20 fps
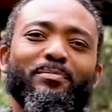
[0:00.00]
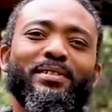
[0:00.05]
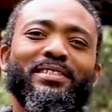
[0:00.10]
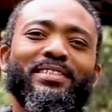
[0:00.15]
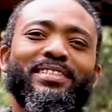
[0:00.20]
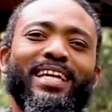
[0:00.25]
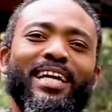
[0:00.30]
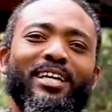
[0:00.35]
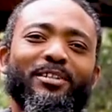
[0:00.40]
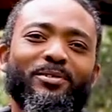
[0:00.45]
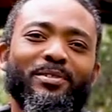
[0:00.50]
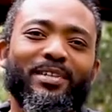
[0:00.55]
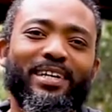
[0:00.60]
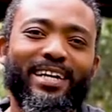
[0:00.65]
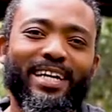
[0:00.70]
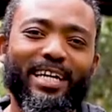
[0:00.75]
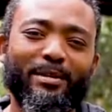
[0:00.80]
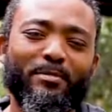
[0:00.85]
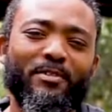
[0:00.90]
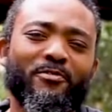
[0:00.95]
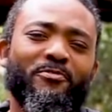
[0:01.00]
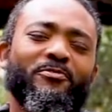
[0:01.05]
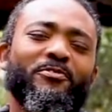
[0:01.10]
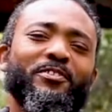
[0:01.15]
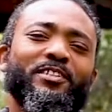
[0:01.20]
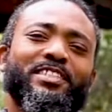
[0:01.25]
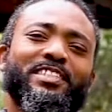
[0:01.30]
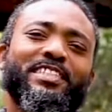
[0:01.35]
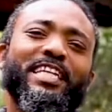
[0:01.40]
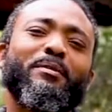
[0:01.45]
Montano and I'm a
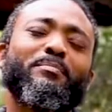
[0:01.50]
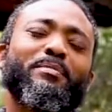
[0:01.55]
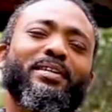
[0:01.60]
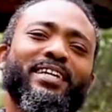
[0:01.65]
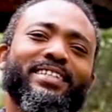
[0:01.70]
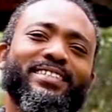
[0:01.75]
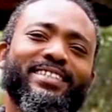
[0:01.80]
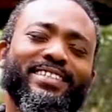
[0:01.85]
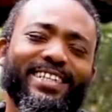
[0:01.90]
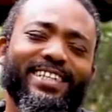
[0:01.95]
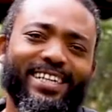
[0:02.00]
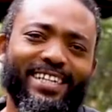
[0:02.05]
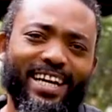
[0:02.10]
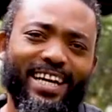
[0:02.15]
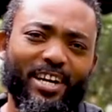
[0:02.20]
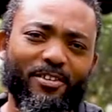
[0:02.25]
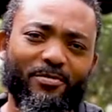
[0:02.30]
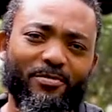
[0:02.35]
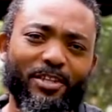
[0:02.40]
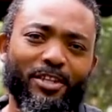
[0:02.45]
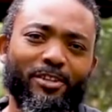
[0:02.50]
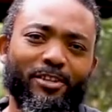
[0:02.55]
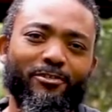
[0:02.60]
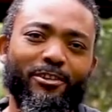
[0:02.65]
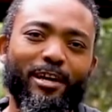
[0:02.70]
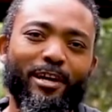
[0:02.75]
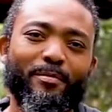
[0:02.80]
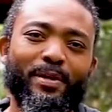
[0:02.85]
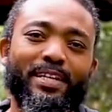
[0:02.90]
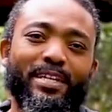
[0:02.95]
first-time guest here at
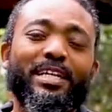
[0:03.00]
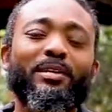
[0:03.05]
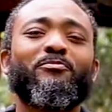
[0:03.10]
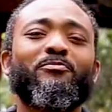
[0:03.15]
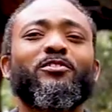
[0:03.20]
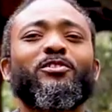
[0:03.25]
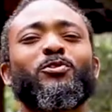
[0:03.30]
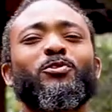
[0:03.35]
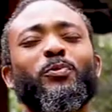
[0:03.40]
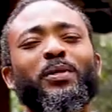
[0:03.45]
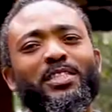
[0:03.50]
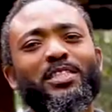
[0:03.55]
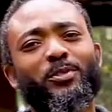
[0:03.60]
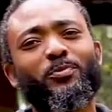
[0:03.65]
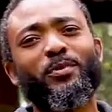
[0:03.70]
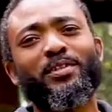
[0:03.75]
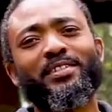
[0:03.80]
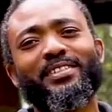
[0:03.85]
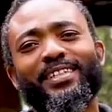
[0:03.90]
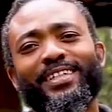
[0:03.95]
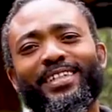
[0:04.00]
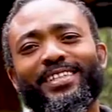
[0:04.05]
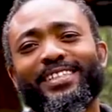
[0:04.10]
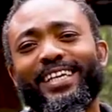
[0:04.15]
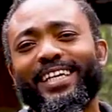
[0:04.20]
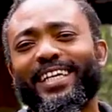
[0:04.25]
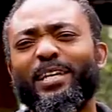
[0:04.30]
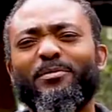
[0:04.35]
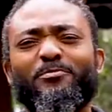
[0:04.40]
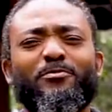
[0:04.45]
Ayurvedagram. I came for 21 days.
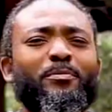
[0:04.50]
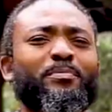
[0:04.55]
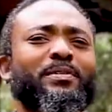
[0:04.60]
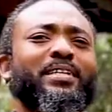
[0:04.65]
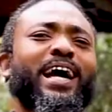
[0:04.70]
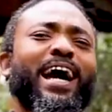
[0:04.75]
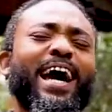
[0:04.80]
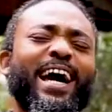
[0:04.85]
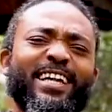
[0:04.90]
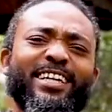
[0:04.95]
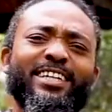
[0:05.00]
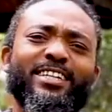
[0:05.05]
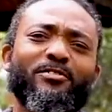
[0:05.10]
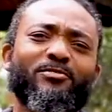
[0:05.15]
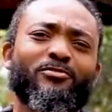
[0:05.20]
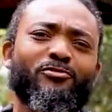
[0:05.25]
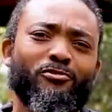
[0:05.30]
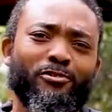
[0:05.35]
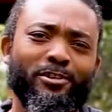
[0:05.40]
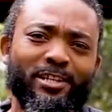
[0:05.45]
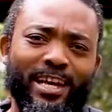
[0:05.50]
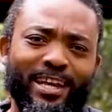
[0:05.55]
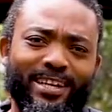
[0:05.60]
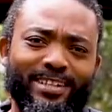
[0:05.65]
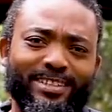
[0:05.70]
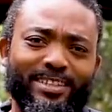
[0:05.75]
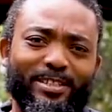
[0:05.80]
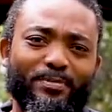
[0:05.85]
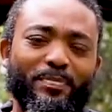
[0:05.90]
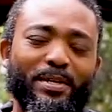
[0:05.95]
I came from the island of Trinidad
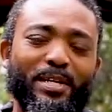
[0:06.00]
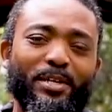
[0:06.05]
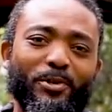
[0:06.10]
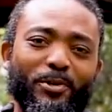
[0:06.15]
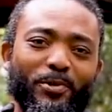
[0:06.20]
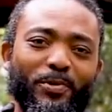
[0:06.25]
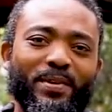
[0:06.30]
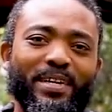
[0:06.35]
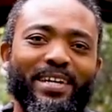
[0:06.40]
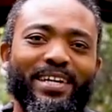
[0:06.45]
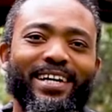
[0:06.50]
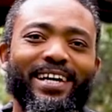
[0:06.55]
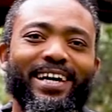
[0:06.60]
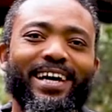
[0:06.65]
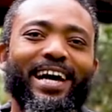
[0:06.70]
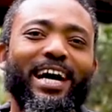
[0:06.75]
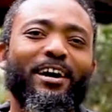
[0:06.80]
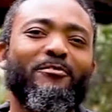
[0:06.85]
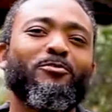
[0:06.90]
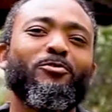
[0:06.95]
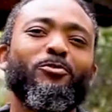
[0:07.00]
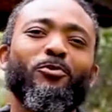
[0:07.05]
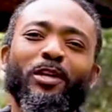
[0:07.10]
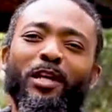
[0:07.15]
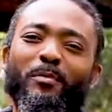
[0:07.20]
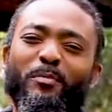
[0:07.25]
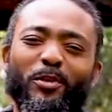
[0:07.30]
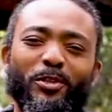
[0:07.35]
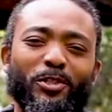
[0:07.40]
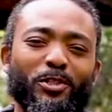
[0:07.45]
and Tobago. I've known
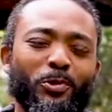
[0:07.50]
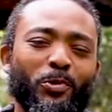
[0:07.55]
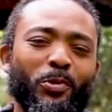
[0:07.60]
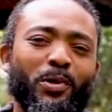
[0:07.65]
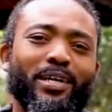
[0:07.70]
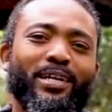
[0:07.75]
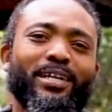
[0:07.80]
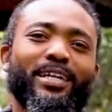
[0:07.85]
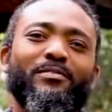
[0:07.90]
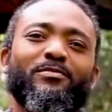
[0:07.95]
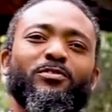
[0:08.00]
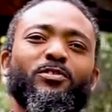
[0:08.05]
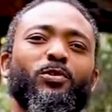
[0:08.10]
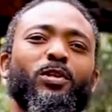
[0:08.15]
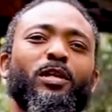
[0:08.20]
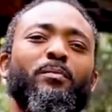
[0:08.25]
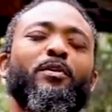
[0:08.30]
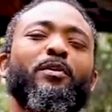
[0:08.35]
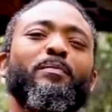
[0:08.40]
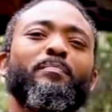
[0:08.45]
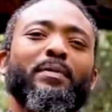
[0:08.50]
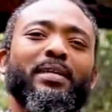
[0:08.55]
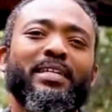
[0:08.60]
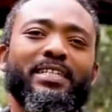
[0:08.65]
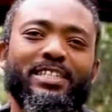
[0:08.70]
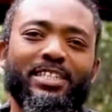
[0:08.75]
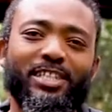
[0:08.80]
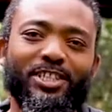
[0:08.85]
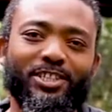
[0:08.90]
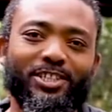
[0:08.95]
about yoga and I've known about
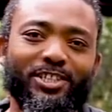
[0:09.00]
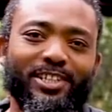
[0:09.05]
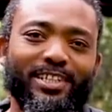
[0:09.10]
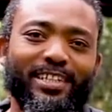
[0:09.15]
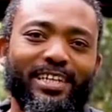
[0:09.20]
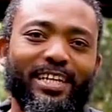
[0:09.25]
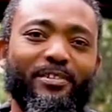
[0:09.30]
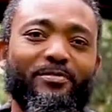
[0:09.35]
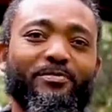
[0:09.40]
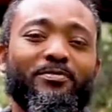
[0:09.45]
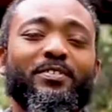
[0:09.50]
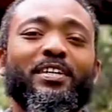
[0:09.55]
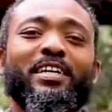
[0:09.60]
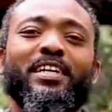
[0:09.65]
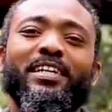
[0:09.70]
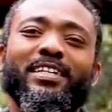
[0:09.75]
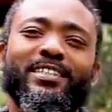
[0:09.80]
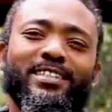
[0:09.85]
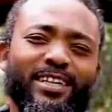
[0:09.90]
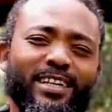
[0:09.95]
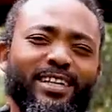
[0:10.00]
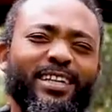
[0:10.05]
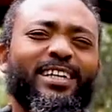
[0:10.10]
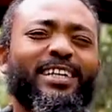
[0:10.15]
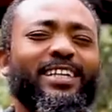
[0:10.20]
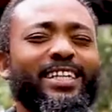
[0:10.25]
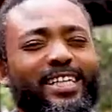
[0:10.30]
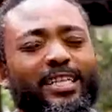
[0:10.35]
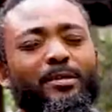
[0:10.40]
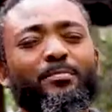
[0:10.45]
meditation and I've done
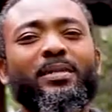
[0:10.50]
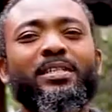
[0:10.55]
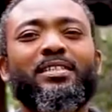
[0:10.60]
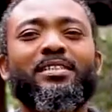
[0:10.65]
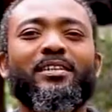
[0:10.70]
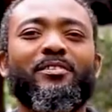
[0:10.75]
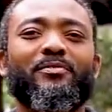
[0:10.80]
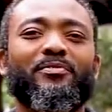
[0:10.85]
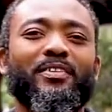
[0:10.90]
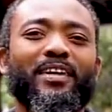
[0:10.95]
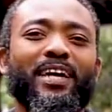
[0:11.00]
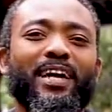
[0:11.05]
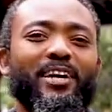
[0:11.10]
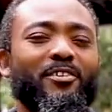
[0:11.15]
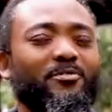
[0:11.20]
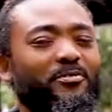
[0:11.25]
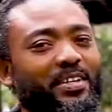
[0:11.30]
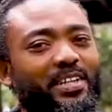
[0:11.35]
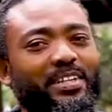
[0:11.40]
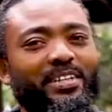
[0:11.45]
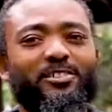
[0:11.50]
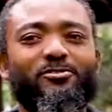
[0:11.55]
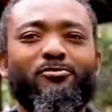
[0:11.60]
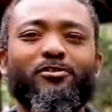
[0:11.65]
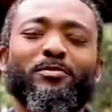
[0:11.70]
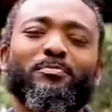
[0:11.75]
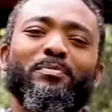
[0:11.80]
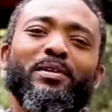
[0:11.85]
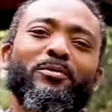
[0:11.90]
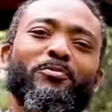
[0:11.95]
a little bit of Ayurveda
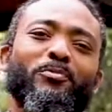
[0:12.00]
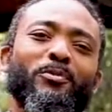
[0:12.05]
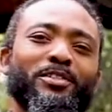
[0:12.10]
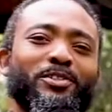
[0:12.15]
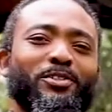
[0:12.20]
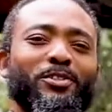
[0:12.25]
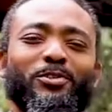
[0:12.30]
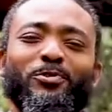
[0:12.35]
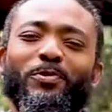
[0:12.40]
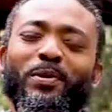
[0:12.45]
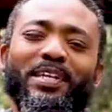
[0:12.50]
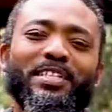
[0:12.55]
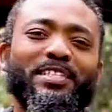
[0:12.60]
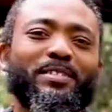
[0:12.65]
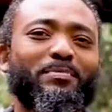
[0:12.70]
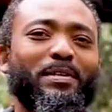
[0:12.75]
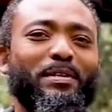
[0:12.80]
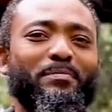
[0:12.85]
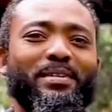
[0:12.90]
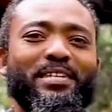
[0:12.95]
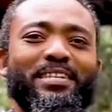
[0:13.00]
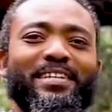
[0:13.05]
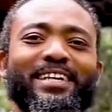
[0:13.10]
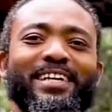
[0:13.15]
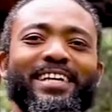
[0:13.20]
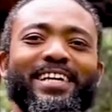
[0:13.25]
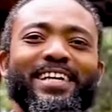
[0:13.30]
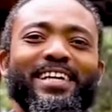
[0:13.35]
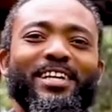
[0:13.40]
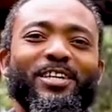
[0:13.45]
treatment once or twice maybe,
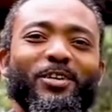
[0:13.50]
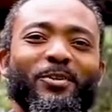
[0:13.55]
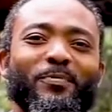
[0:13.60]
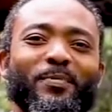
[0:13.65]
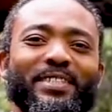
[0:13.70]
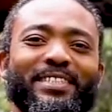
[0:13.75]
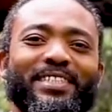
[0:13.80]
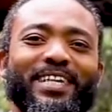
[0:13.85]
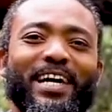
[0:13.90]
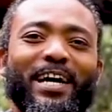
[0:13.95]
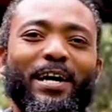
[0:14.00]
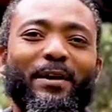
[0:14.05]
you know, but